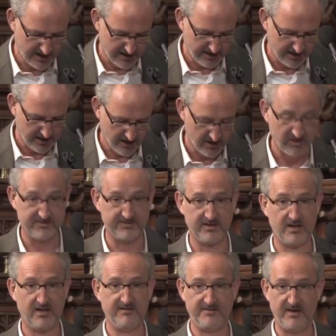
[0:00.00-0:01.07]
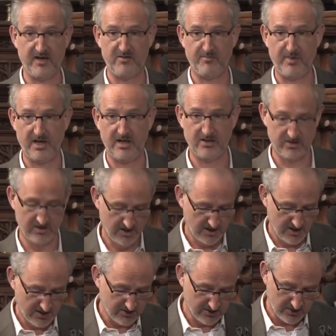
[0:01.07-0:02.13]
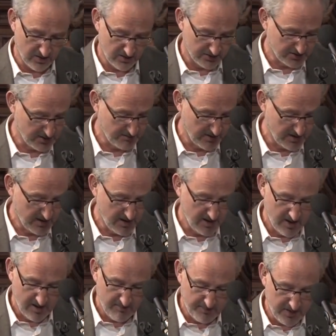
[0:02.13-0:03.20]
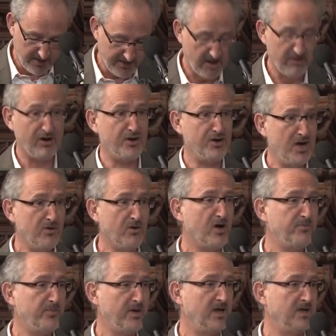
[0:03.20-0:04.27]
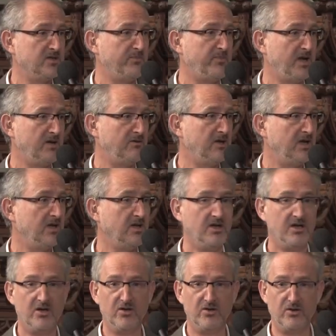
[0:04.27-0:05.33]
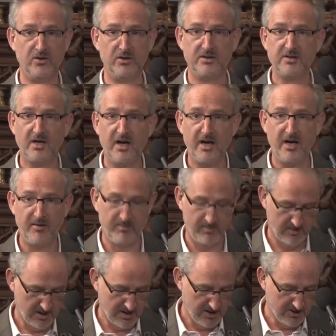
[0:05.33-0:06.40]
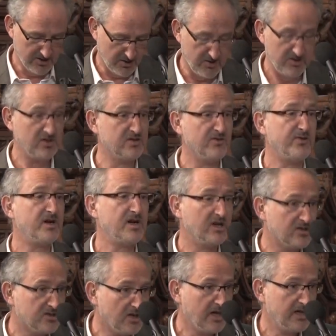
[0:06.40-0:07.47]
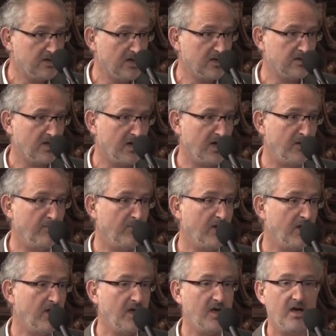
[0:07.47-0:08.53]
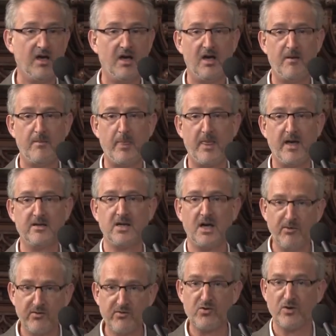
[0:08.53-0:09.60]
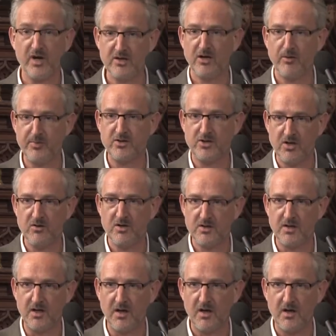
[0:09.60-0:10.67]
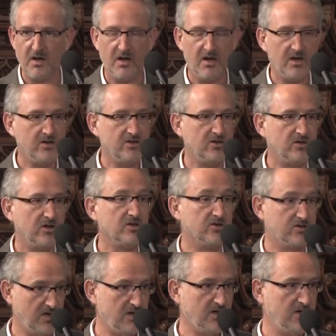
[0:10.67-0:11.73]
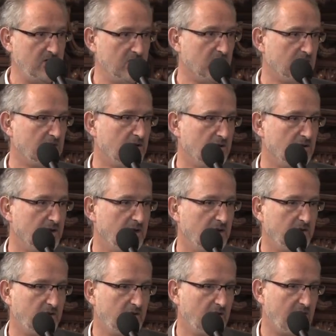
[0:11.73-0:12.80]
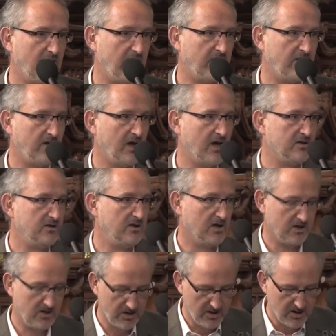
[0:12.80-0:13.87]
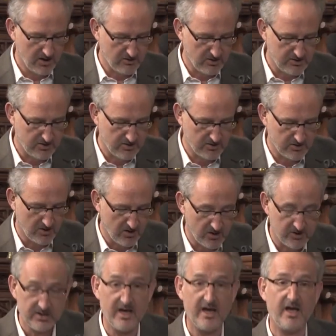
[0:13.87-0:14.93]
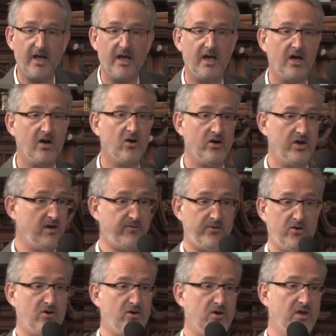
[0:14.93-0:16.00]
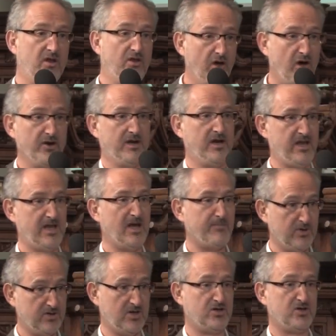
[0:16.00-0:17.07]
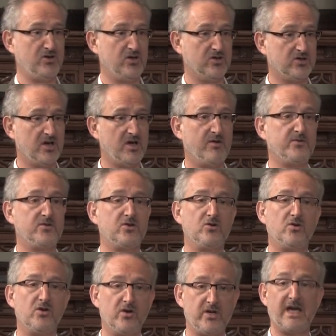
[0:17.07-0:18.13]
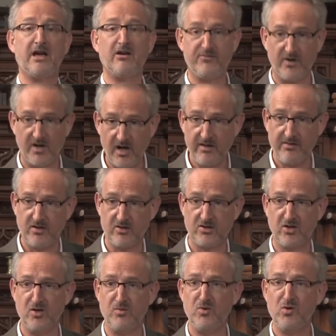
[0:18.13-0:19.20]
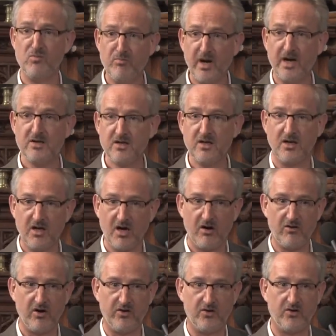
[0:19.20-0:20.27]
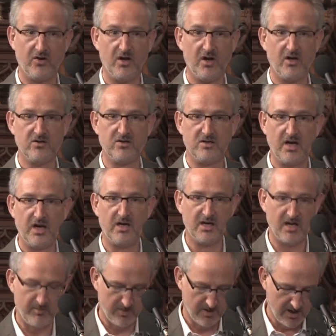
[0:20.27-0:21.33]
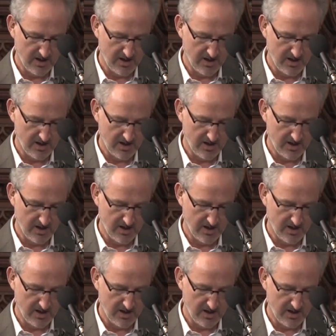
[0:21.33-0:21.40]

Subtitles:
idea of faith-based scholarship, but there are new openings appearing all the time. So this is a very exciting time, a of great opportunity to consider your calling as young Christian scholars, or if you're not in that position yourself, to look out for others whom you might encourage to take up